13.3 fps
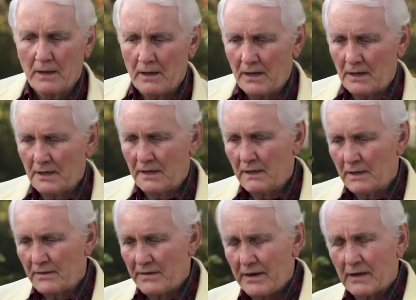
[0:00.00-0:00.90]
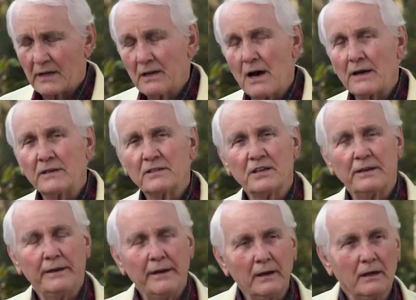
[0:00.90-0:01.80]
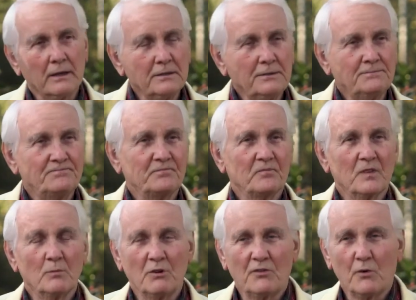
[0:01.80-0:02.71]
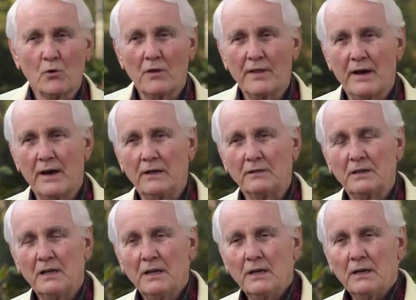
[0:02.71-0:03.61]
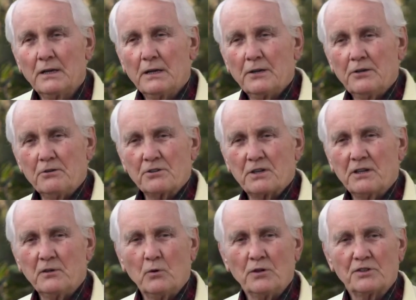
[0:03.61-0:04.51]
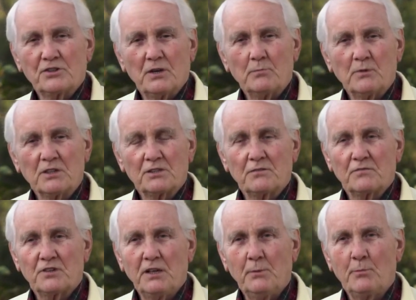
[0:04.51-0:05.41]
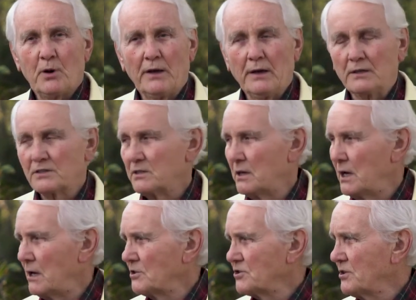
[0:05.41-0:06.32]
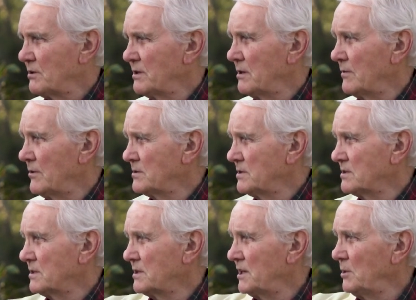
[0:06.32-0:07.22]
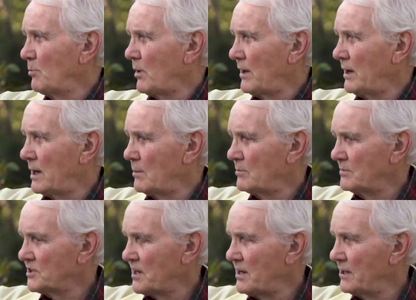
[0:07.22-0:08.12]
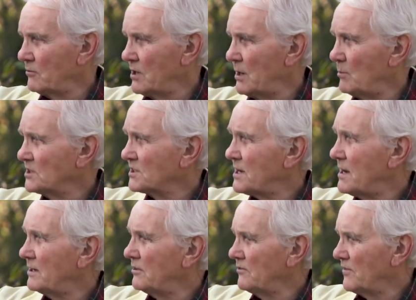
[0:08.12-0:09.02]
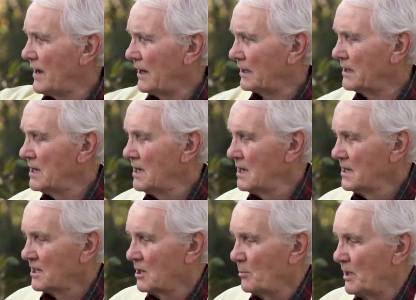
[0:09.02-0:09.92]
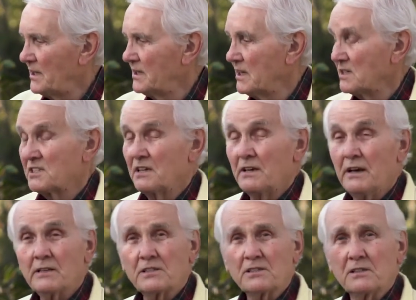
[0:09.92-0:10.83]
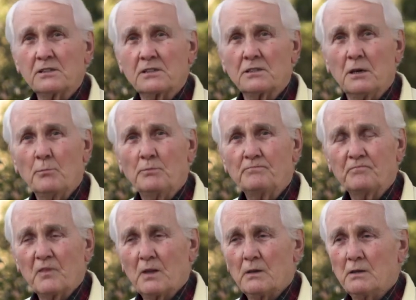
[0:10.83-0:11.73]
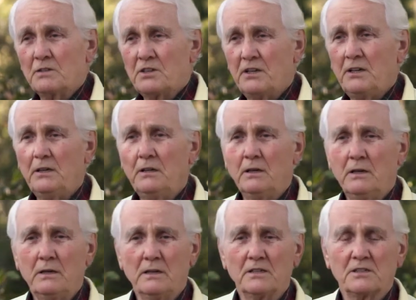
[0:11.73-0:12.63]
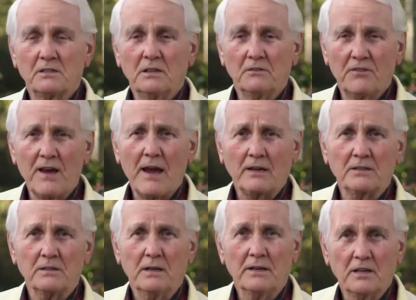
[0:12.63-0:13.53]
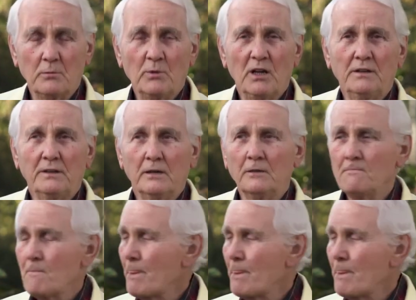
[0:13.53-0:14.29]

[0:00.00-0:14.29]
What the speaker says: And they had gotten to England before that, usually with shipments of tea plants. And I'll show you, this is a tea plant I'm standing right beside, in fact, Camellia sinensis. The tea is, in fact, a camellia.